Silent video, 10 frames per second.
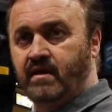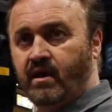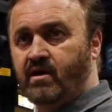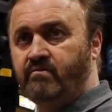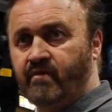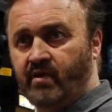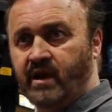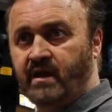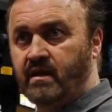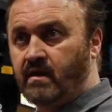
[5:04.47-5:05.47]
they're
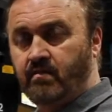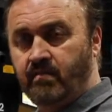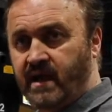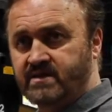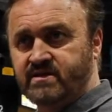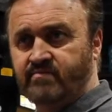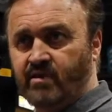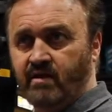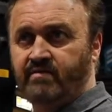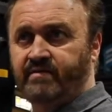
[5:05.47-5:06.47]
converting massive
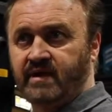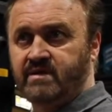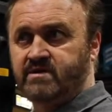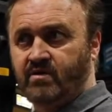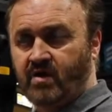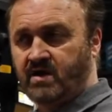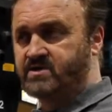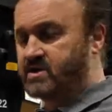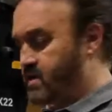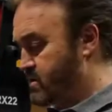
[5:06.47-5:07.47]
rental fleets
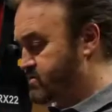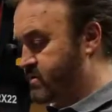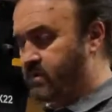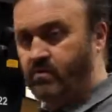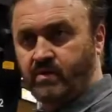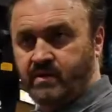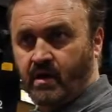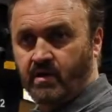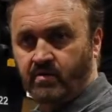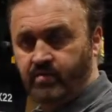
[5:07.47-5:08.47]
across the country with
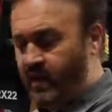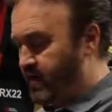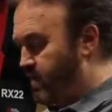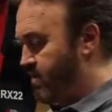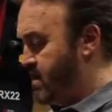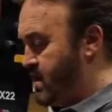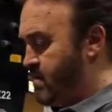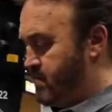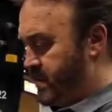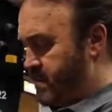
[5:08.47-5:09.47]
our new breaker
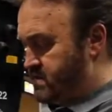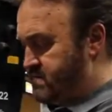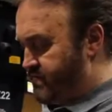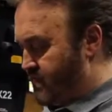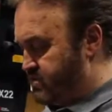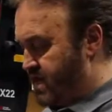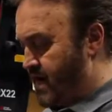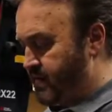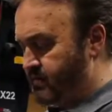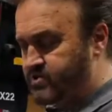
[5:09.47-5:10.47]
because of our
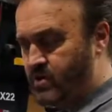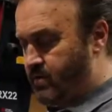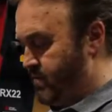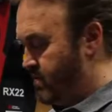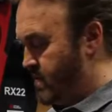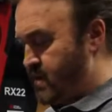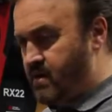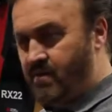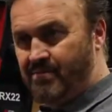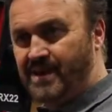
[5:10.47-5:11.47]
shock absorber.
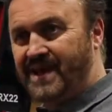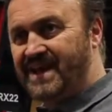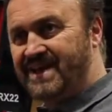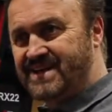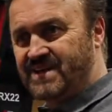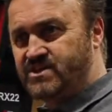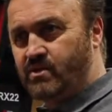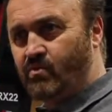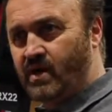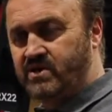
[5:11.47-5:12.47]
But in
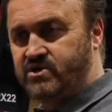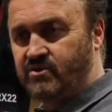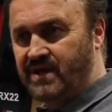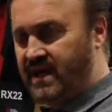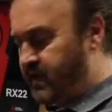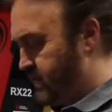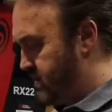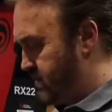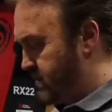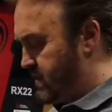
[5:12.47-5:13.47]
addition, what is unique
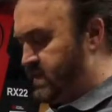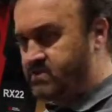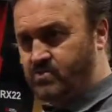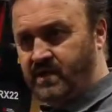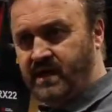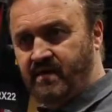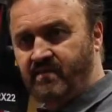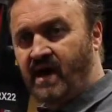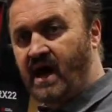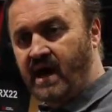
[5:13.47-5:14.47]
is we have
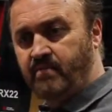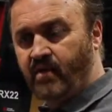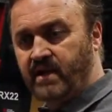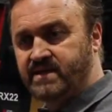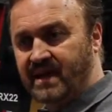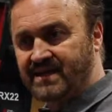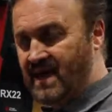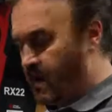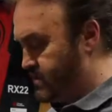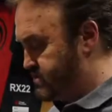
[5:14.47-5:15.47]
a hybrid
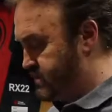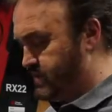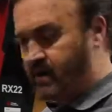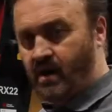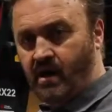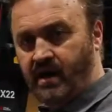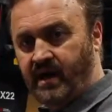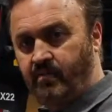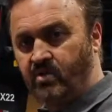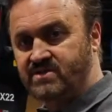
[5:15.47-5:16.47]
technology. Our
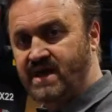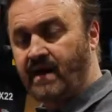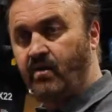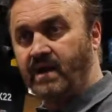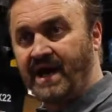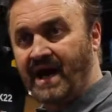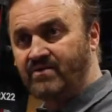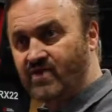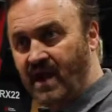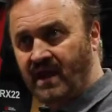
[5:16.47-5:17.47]
hammer is not only
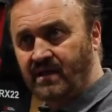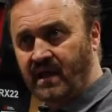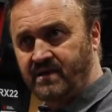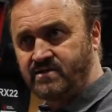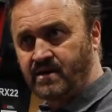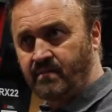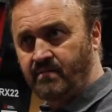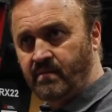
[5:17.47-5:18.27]
hydraulic like some